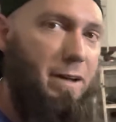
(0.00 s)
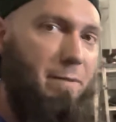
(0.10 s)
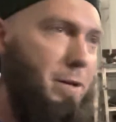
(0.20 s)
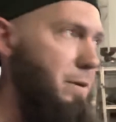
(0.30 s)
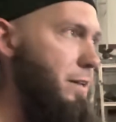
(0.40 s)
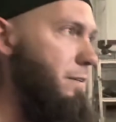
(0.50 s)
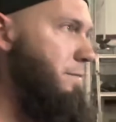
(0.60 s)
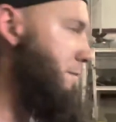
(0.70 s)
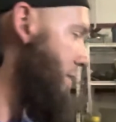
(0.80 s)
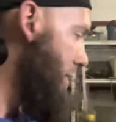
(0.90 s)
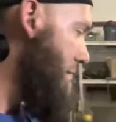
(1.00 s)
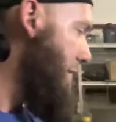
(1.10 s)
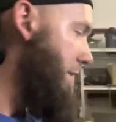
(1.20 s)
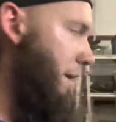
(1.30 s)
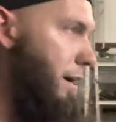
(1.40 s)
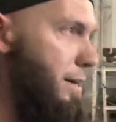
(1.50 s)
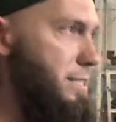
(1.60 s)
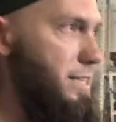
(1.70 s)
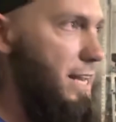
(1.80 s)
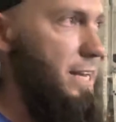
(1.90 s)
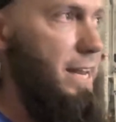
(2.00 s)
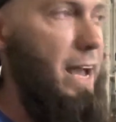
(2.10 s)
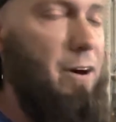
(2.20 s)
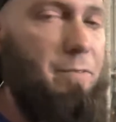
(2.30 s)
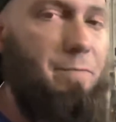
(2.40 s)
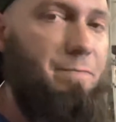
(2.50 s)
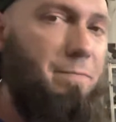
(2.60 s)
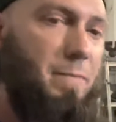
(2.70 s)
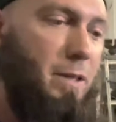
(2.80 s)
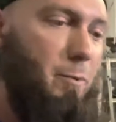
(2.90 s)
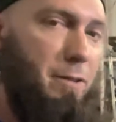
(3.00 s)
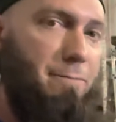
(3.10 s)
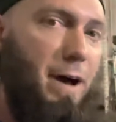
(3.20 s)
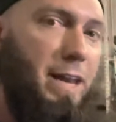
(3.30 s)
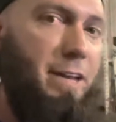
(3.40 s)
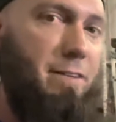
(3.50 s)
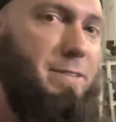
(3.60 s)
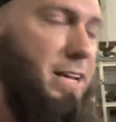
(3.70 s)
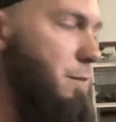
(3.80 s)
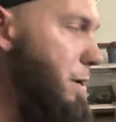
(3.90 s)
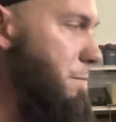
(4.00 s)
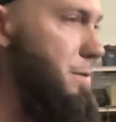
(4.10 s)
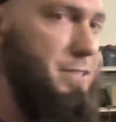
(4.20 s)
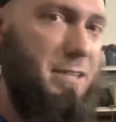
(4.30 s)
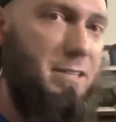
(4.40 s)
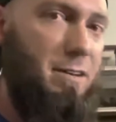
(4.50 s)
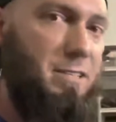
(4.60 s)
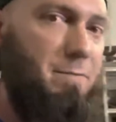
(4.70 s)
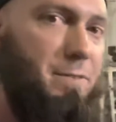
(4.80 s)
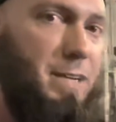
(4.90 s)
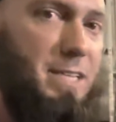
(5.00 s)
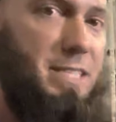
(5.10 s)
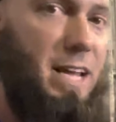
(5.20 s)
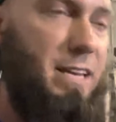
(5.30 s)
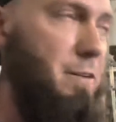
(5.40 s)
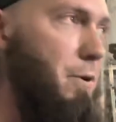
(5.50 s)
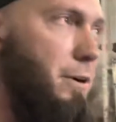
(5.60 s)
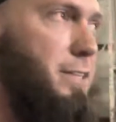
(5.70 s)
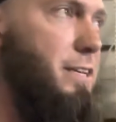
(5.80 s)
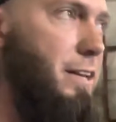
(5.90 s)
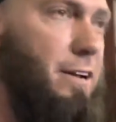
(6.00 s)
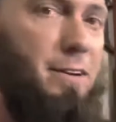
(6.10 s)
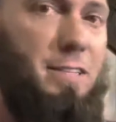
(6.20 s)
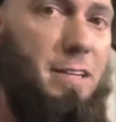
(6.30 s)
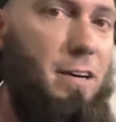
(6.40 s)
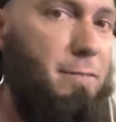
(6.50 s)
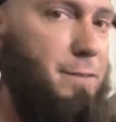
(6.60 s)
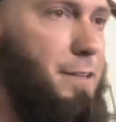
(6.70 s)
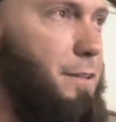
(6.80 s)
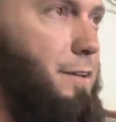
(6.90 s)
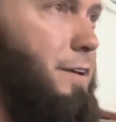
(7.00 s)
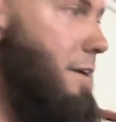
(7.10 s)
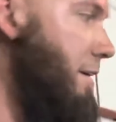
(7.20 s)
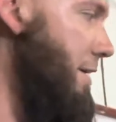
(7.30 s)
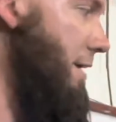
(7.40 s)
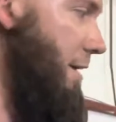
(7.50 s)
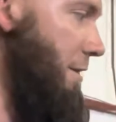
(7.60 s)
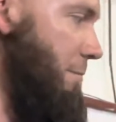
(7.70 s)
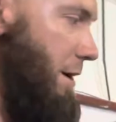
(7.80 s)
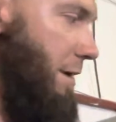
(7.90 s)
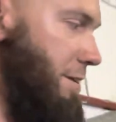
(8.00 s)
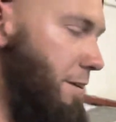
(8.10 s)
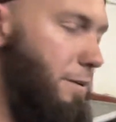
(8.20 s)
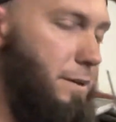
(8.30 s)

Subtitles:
Maybe you didn't sand it down with a fine enough sandpaper, so you saw some fucking sanding marks in there and stuff into the Bondo.